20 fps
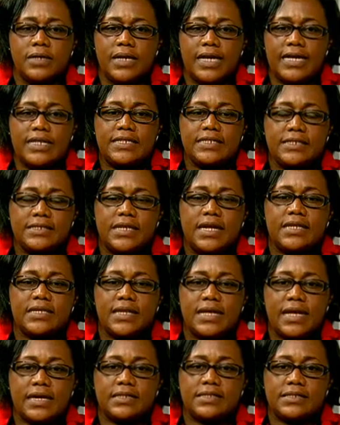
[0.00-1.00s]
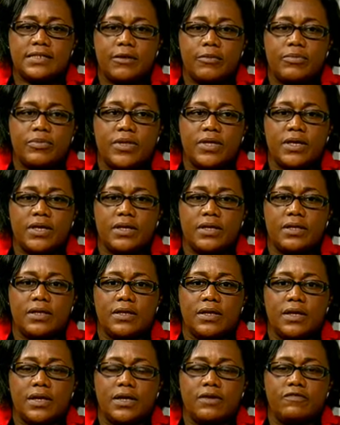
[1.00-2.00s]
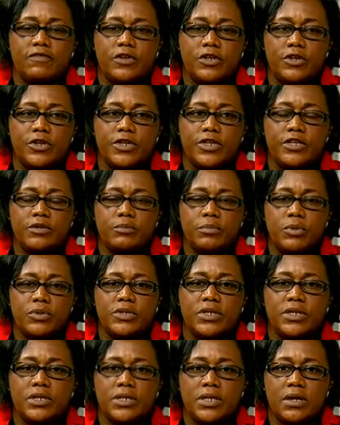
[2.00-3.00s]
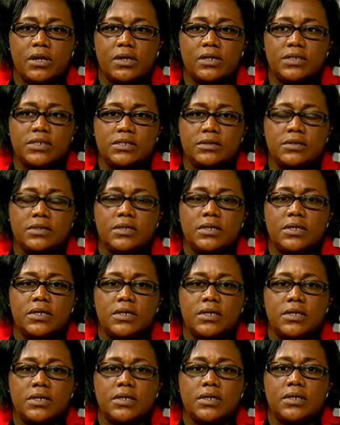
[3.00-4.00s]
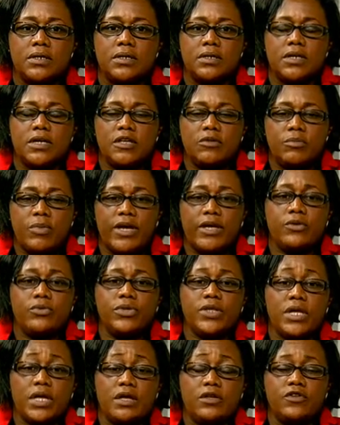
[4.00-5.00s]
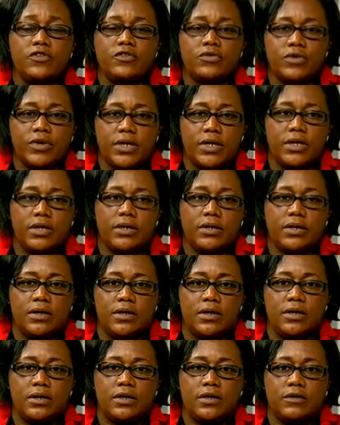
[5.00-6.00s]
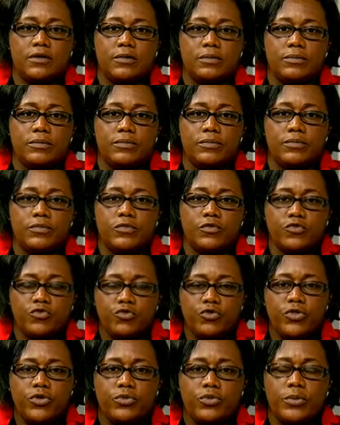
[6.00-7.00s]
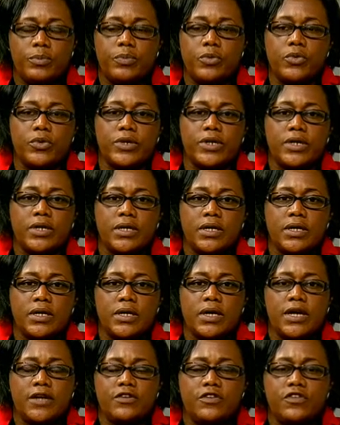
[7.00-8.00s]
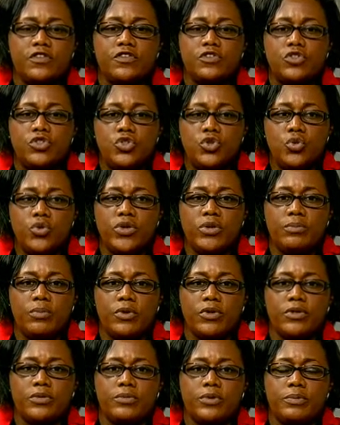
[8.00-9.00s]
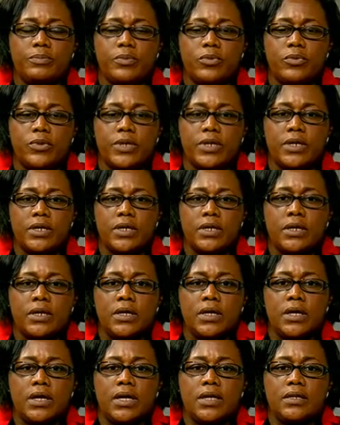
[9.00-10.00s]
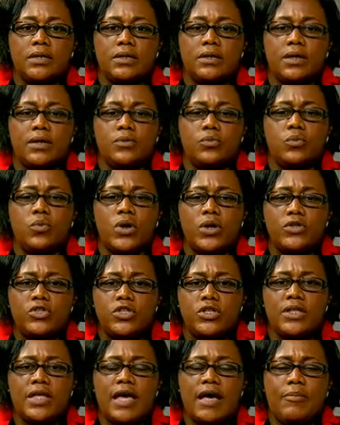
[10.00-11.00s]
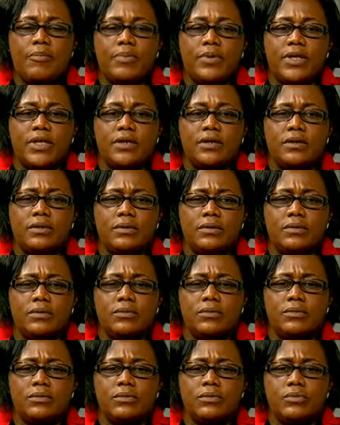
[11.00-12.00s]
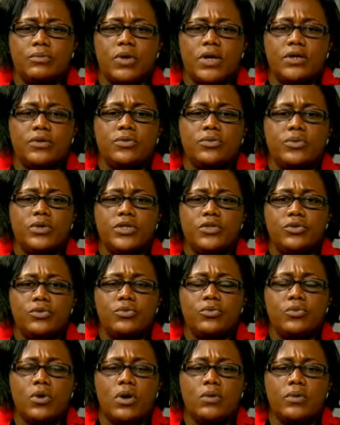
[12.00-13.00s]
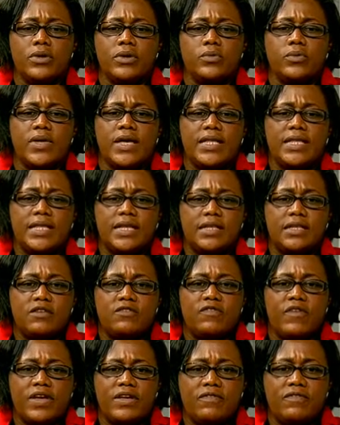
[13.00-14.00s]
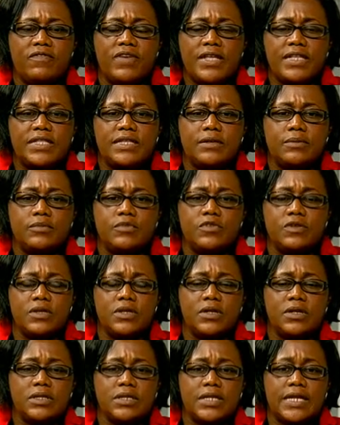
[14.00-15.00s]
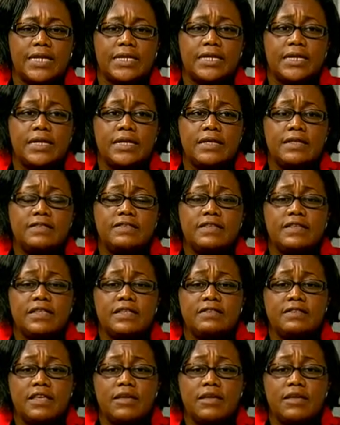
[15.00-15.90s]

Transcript: it is not accepted. I've learned about the laws in my own country through the report and just knowing about the report and what should happen and what do we do, how can we identify victims and all of that. So it has